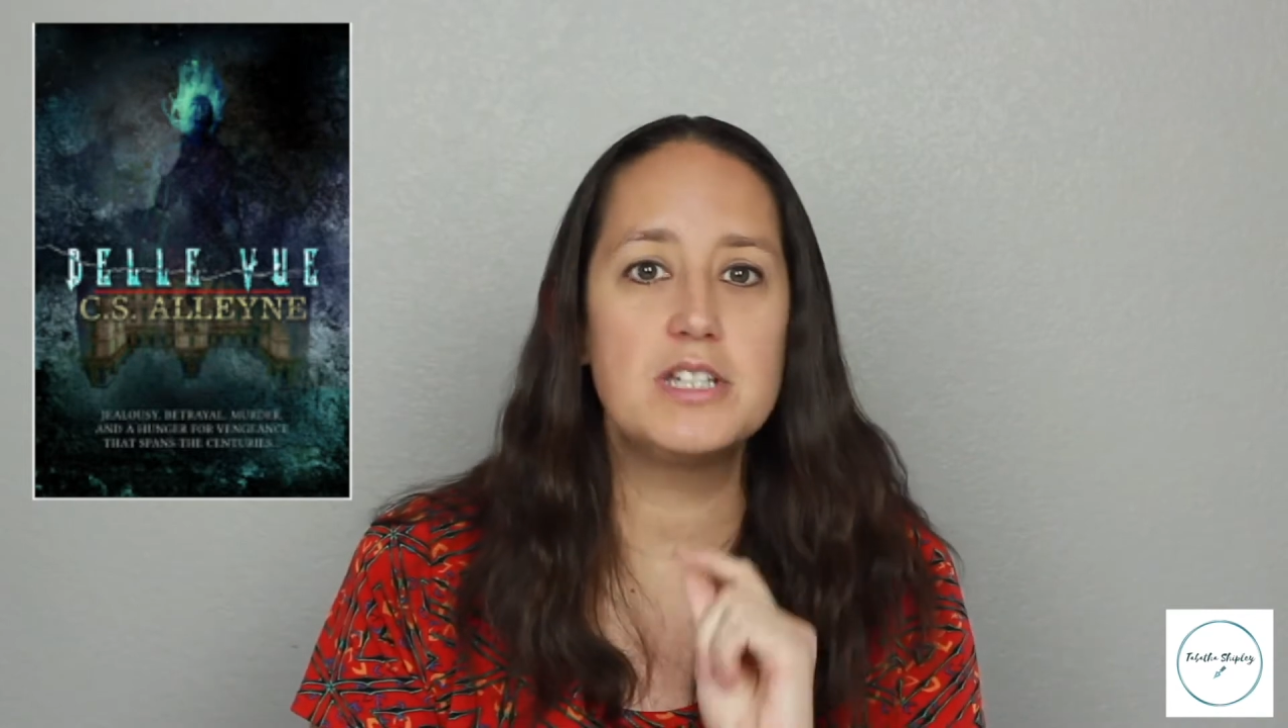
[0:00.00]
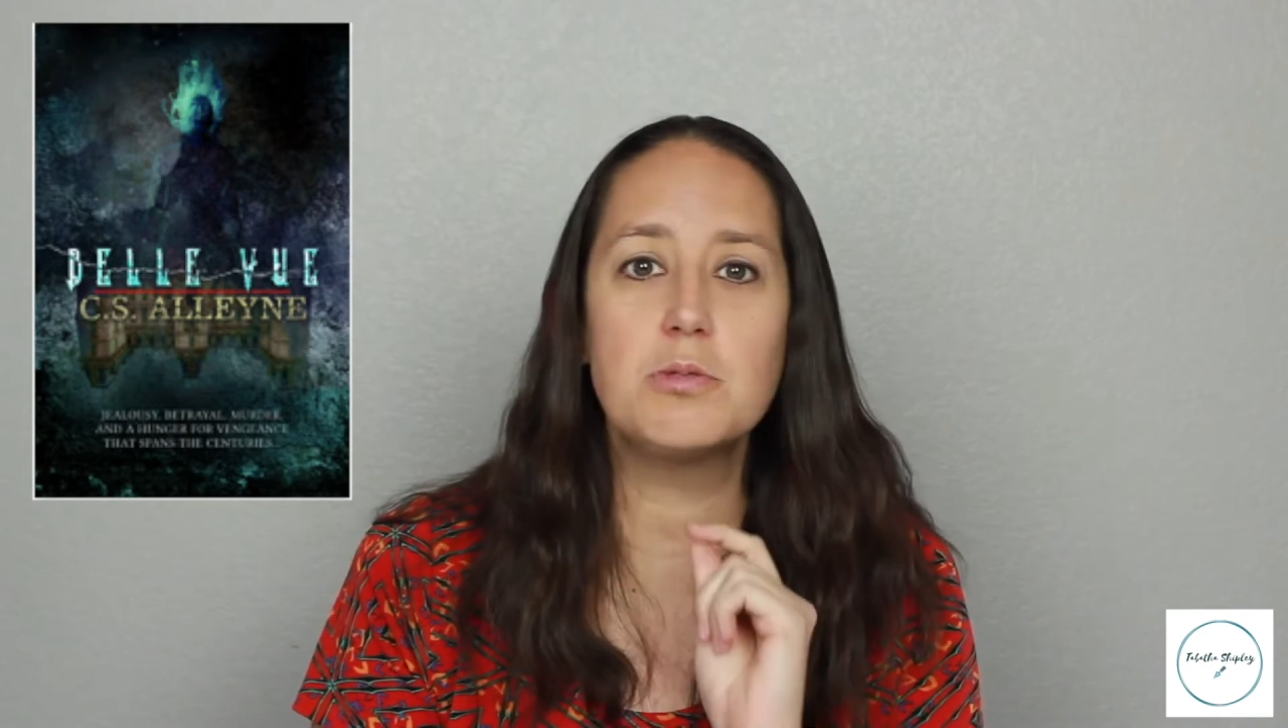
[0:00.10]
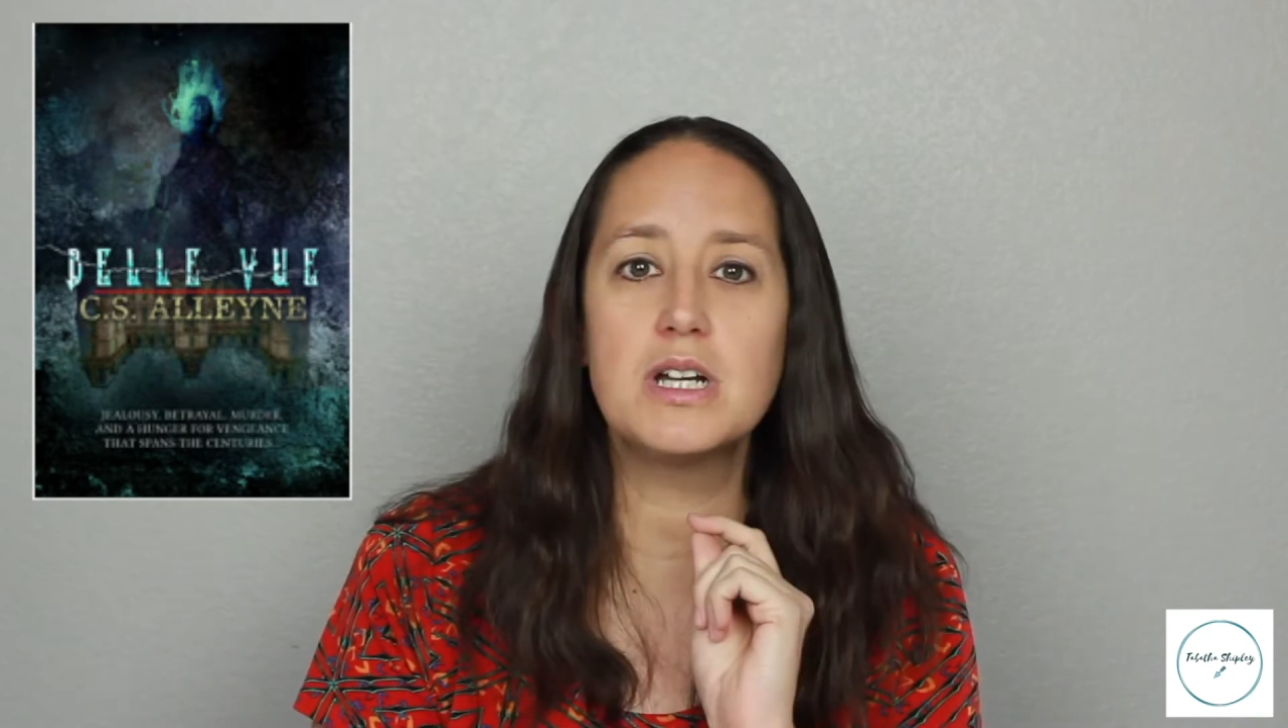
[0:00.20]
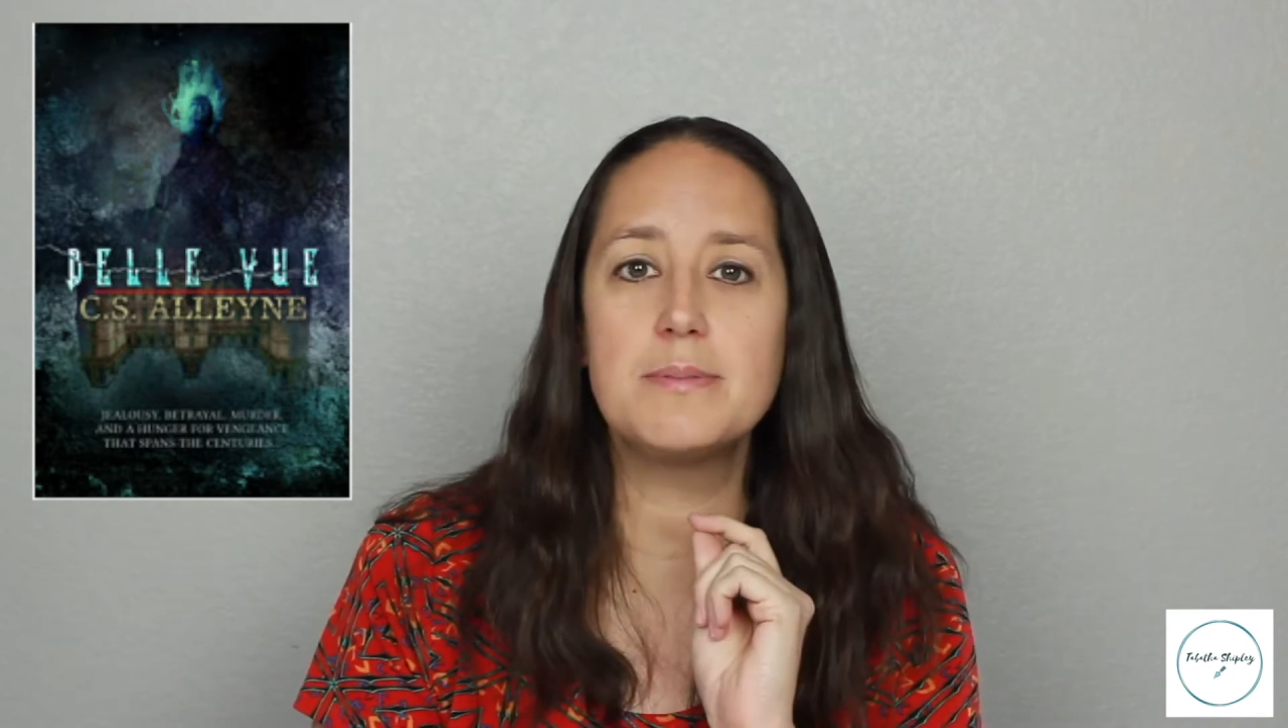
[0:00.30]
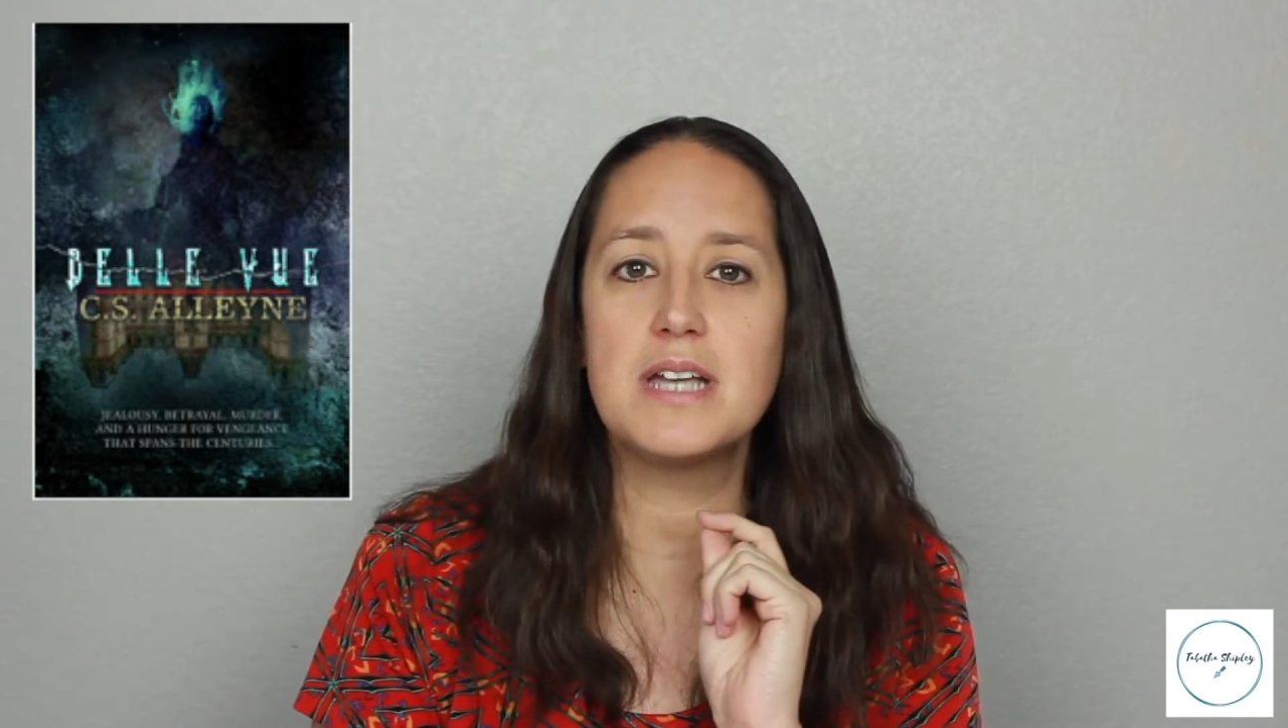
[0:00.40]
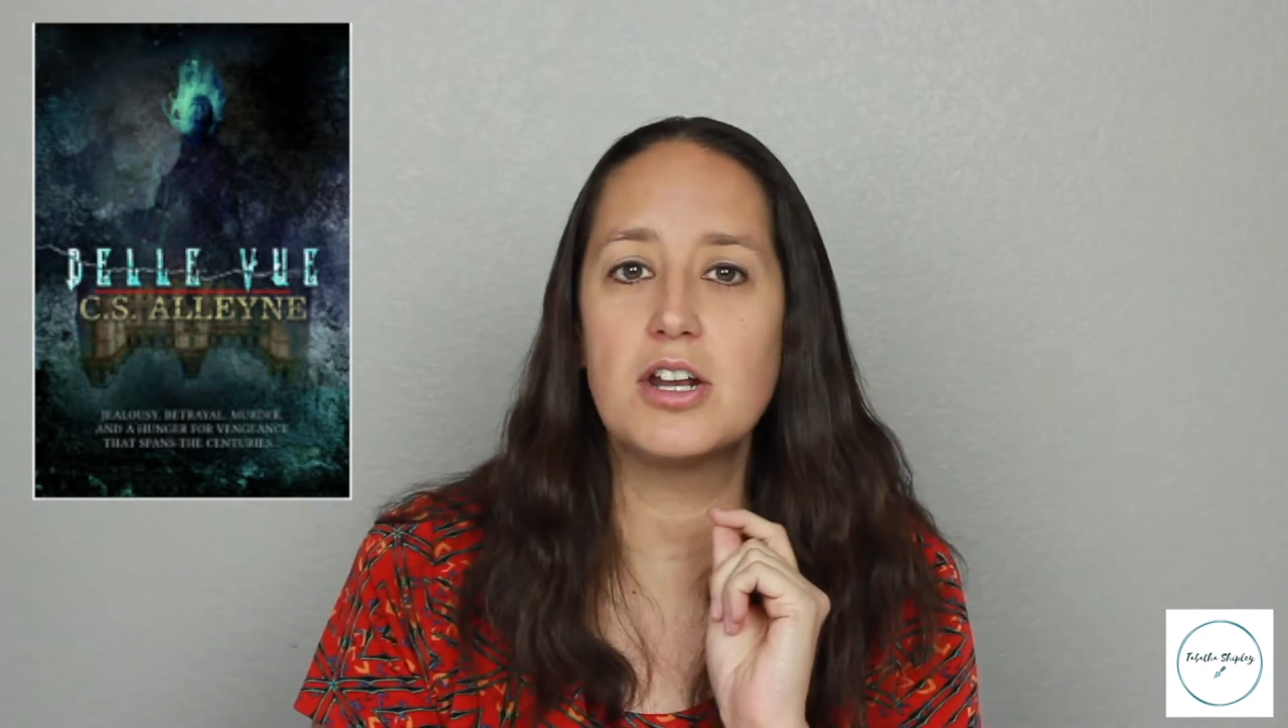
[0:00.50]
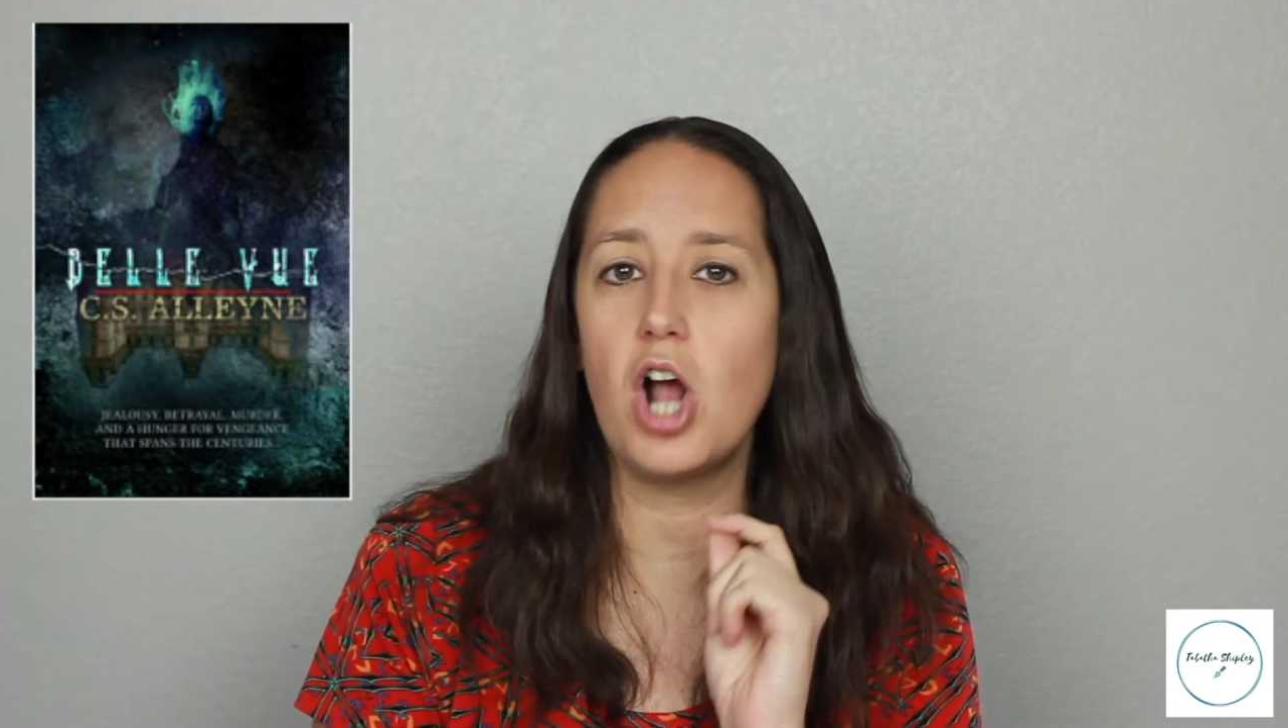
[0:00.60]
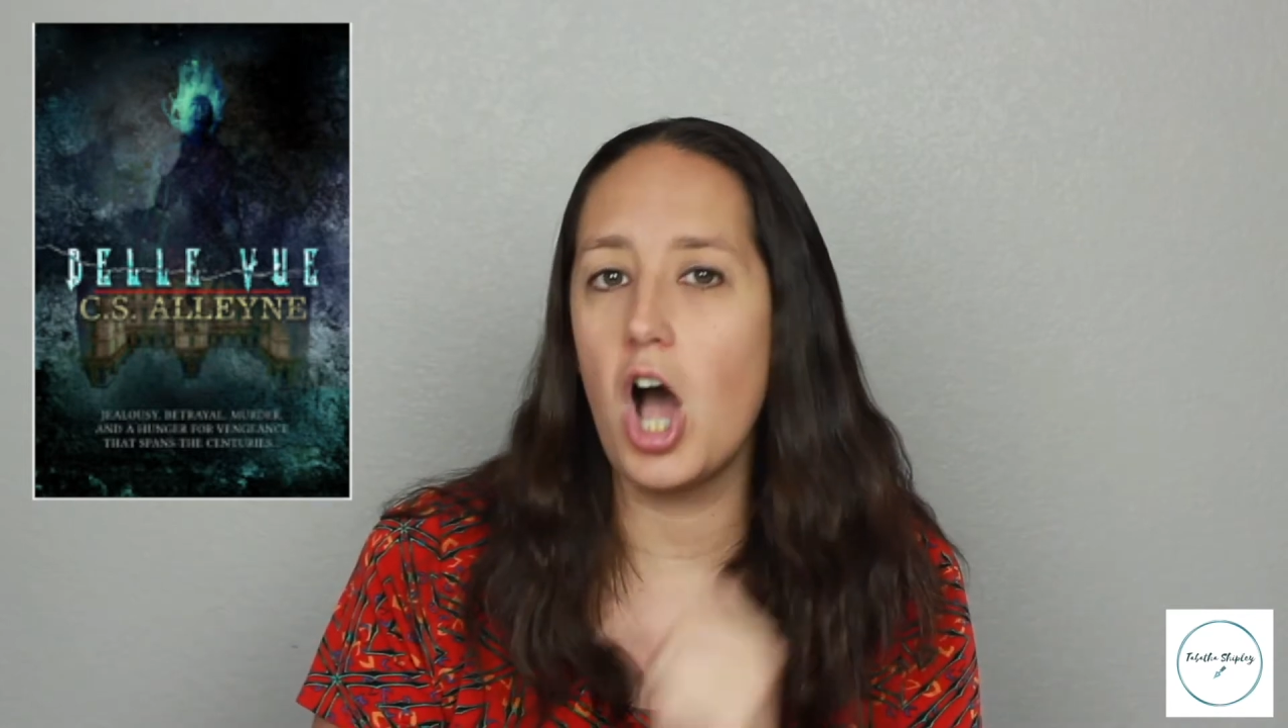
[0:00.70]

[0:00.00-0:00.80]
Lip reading: This one comes out in